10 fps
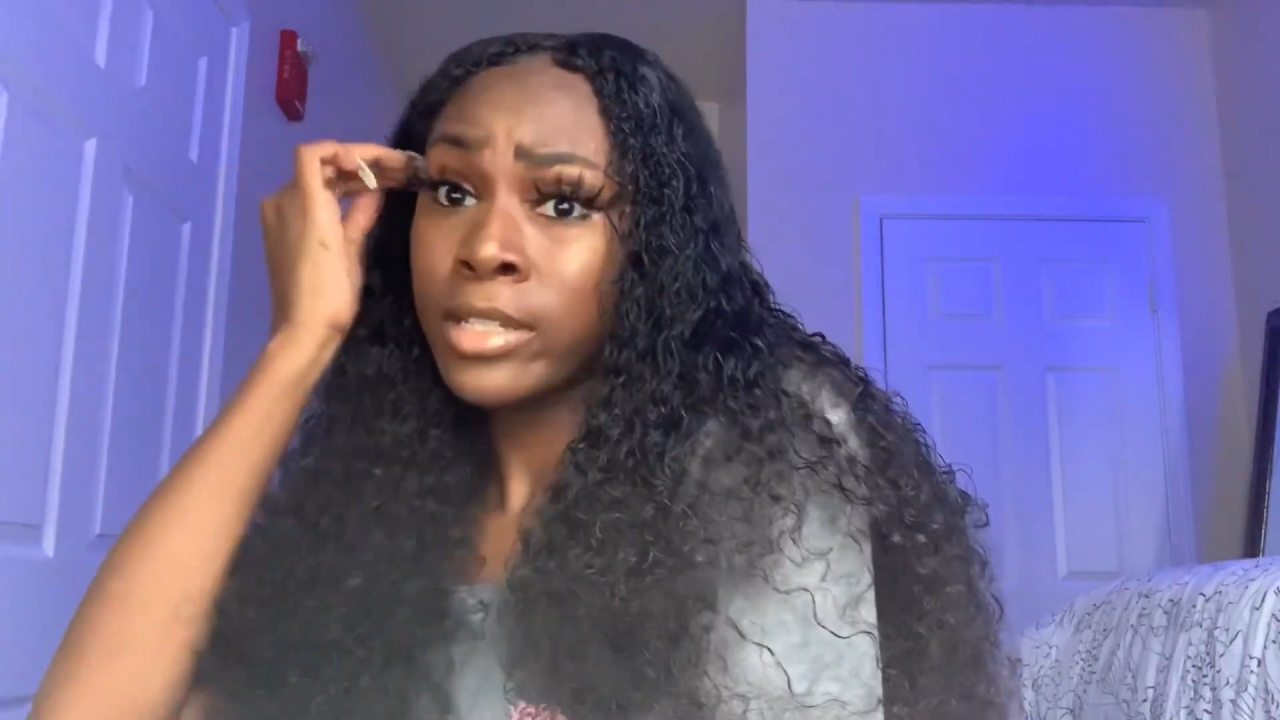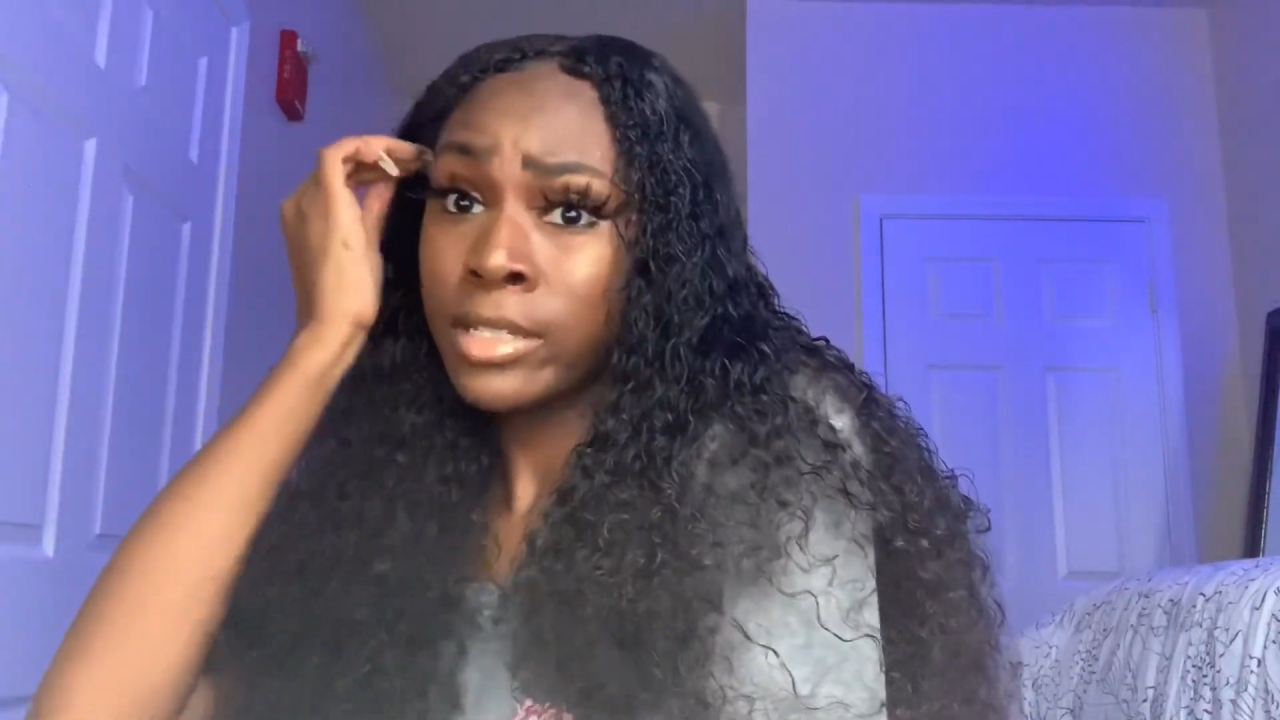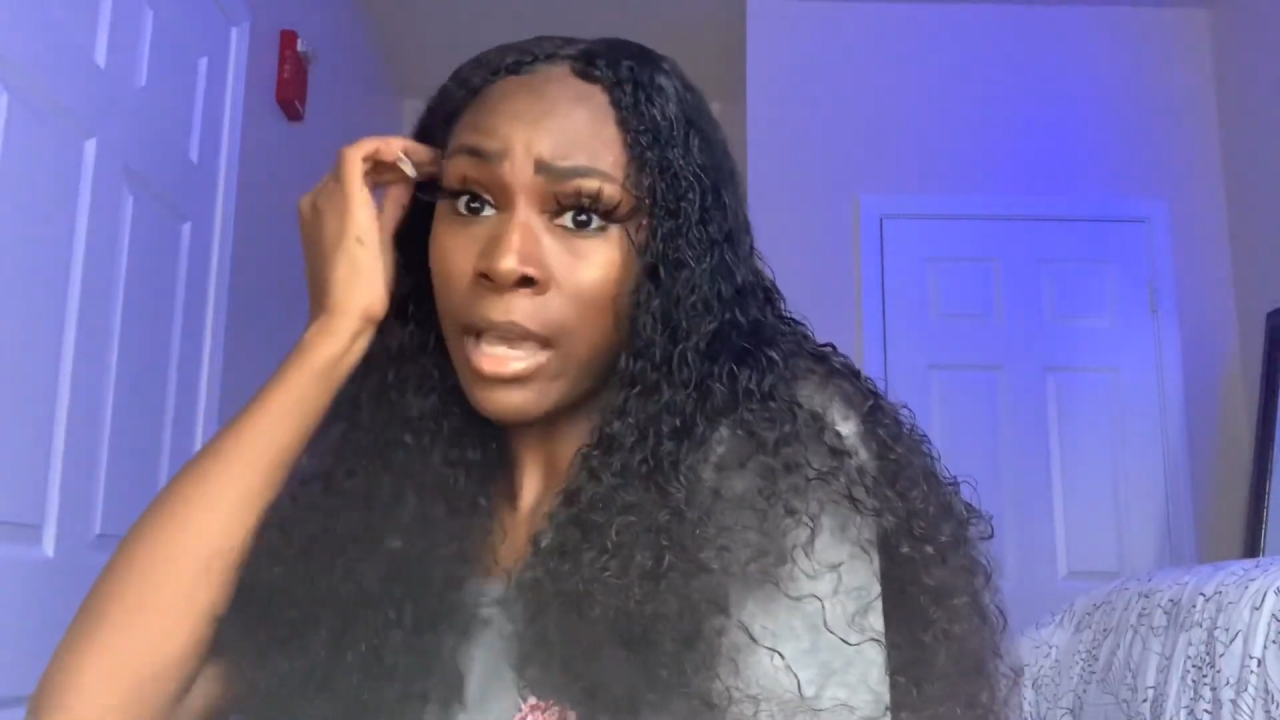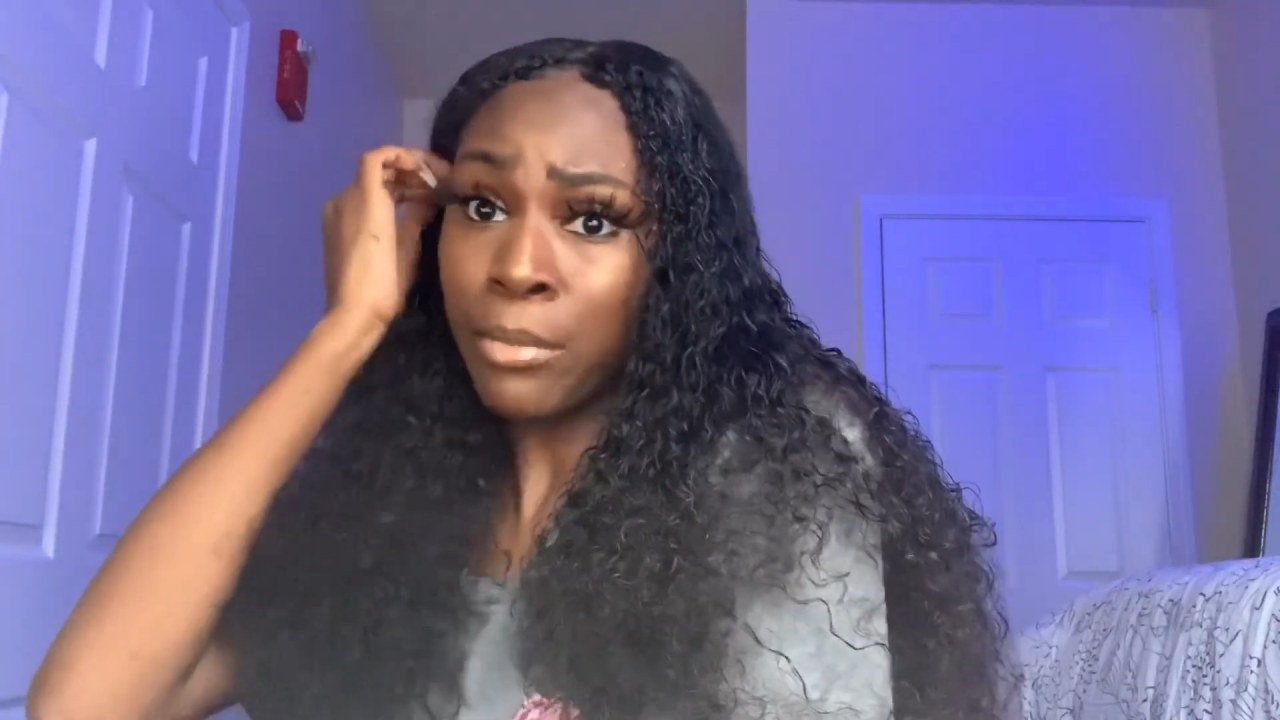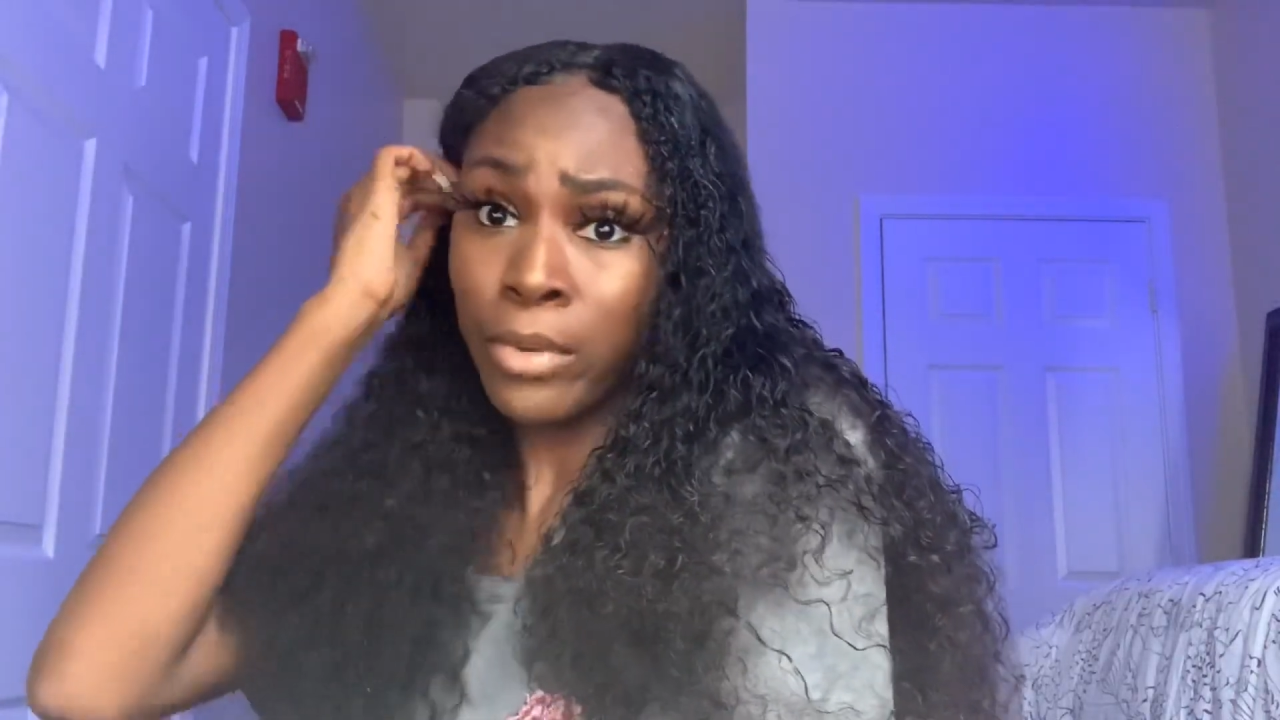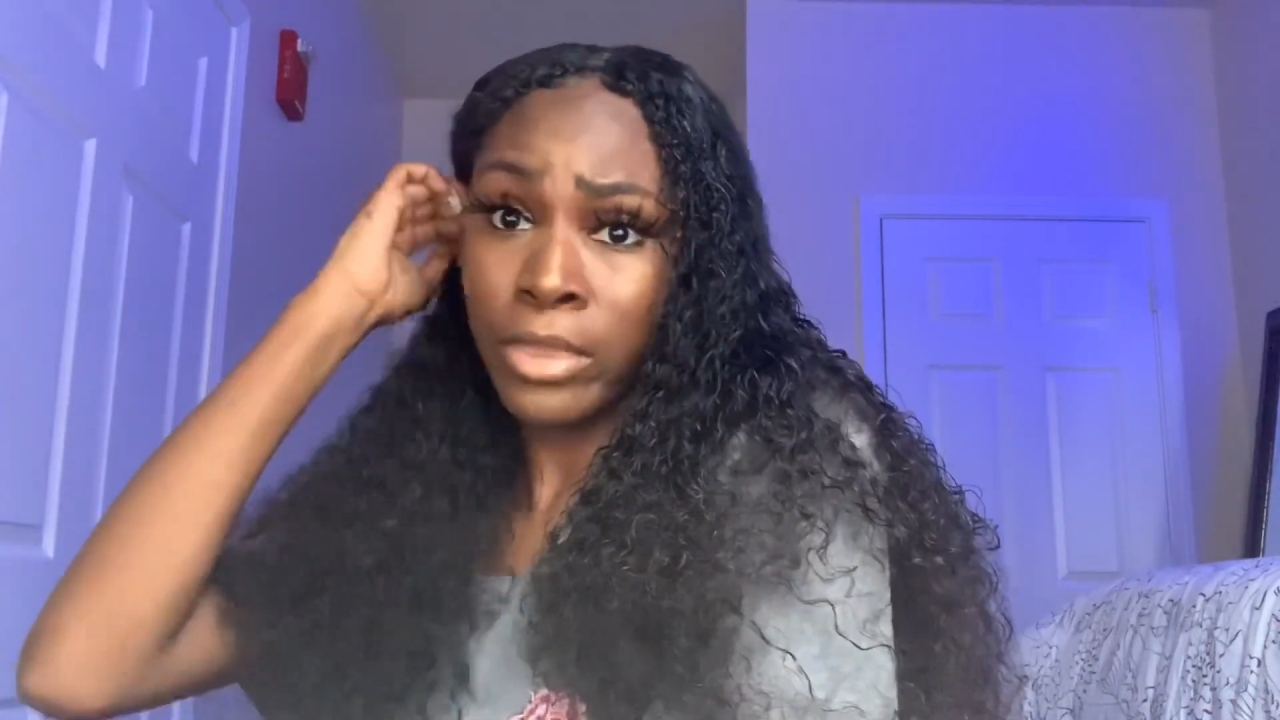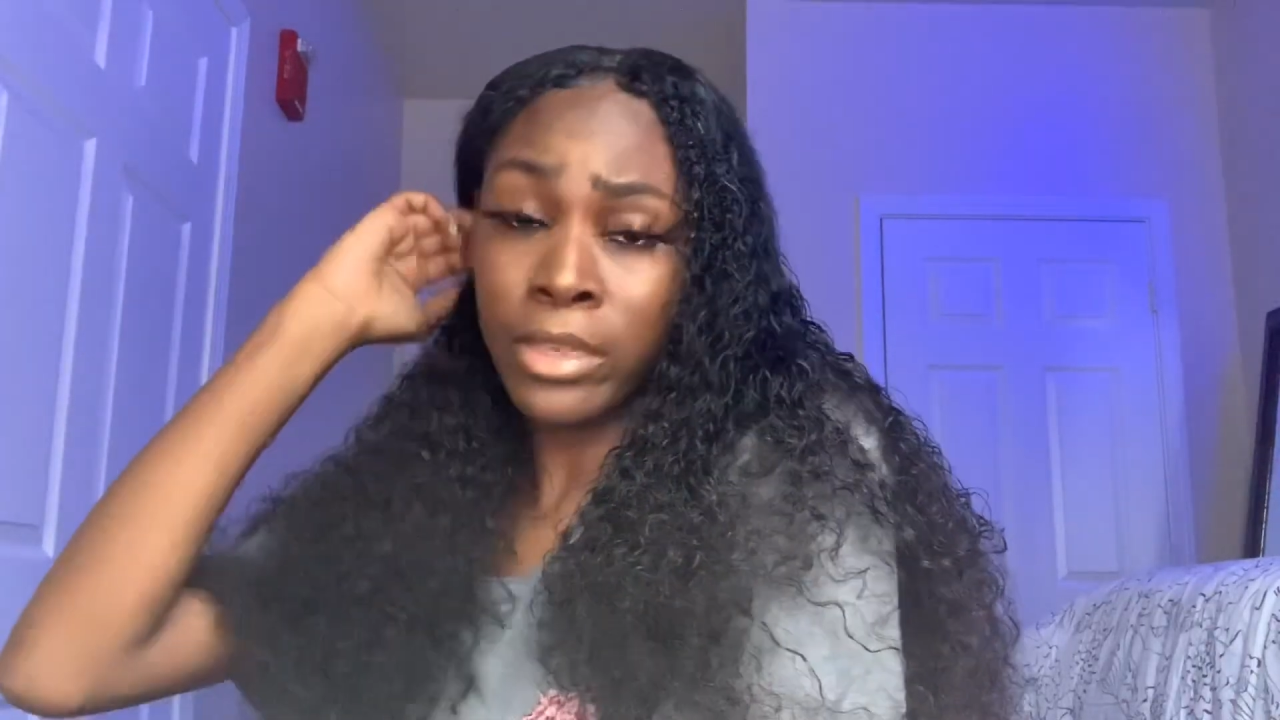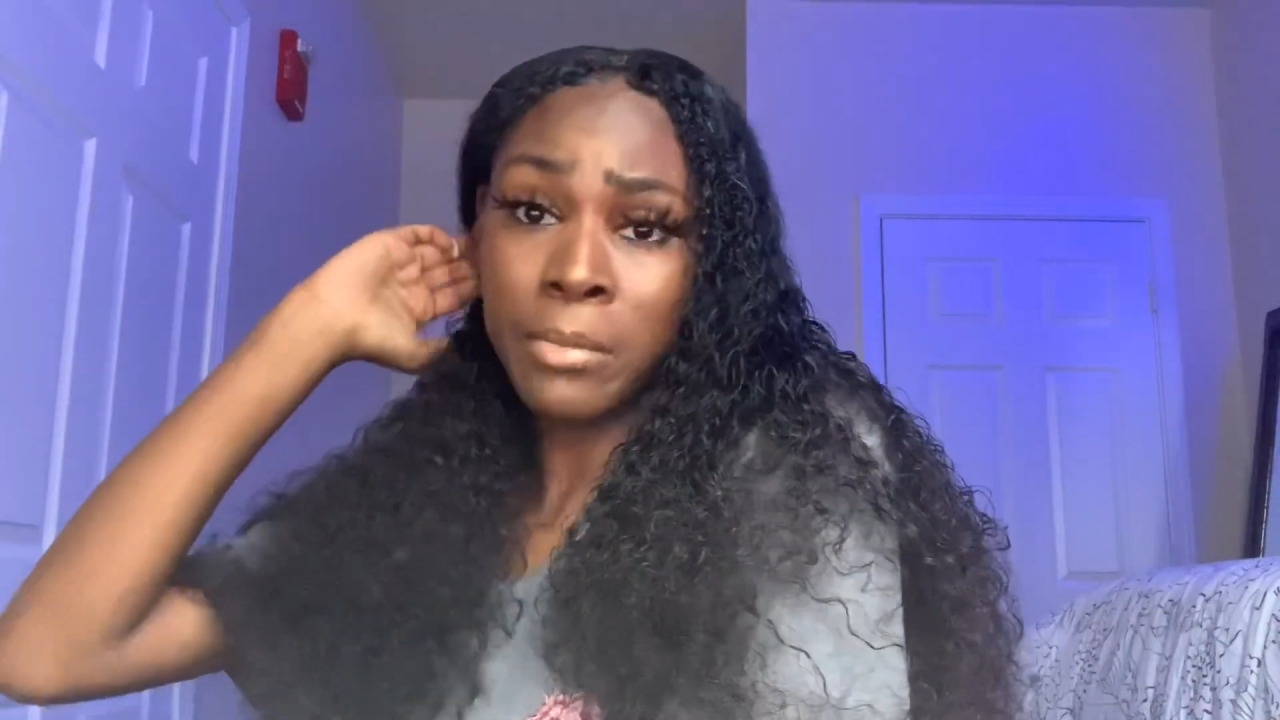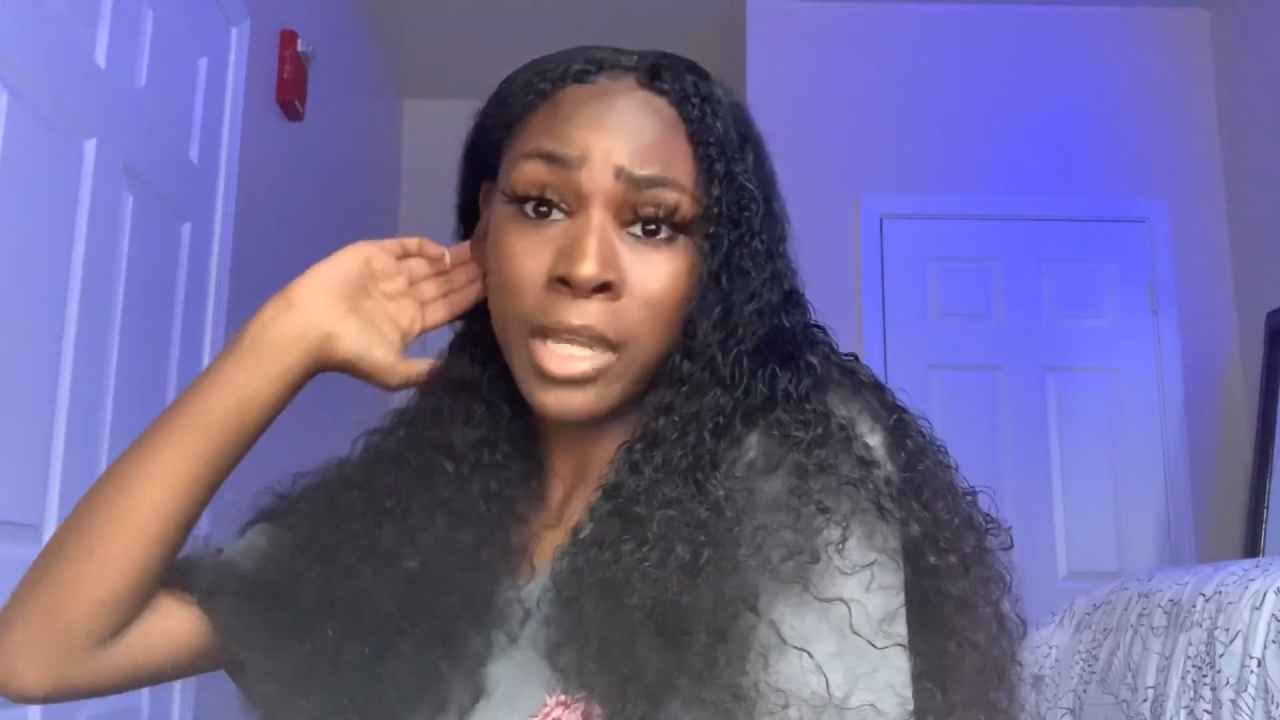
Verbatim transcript: shop with them.